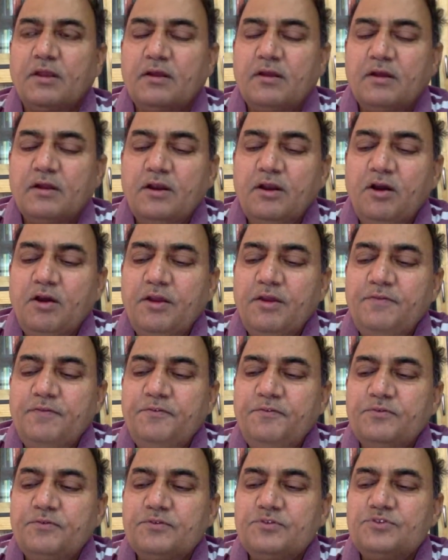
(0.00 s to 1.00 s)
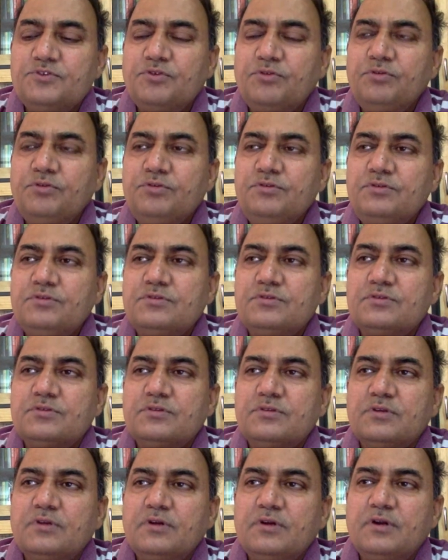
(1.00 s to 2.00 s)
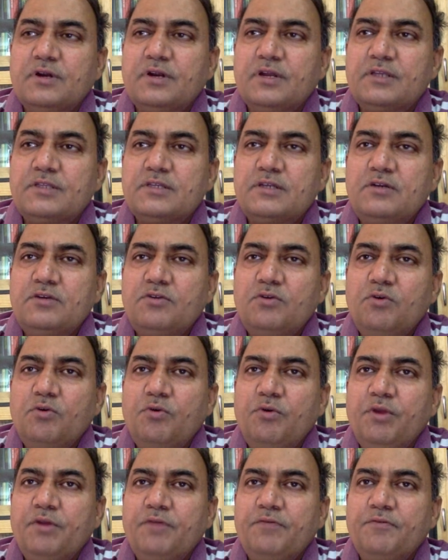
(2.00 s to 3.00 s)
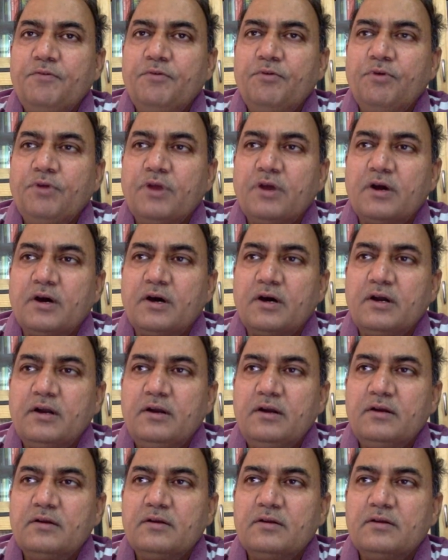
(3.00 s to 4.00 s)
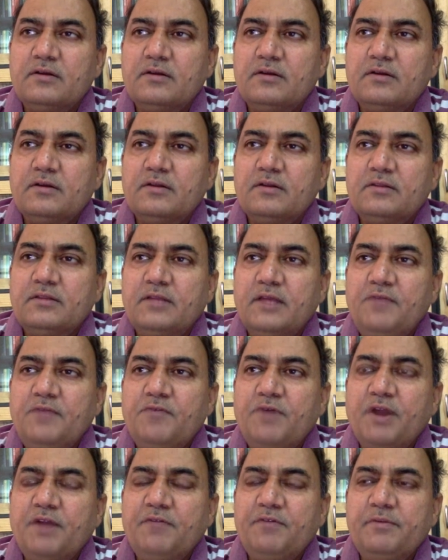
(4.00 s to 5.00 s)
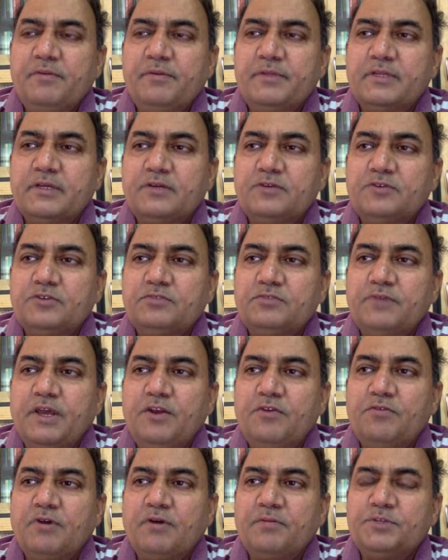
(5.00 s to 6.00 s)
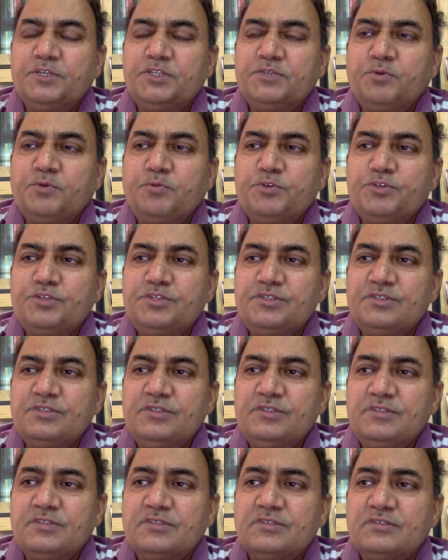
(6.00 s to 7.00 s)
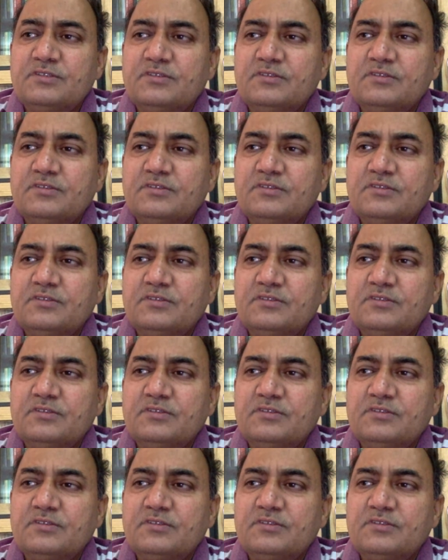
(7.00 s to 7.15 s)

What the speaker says: Now, if Jones doesn't own a Ford car, then what will be the truth value of these propositions?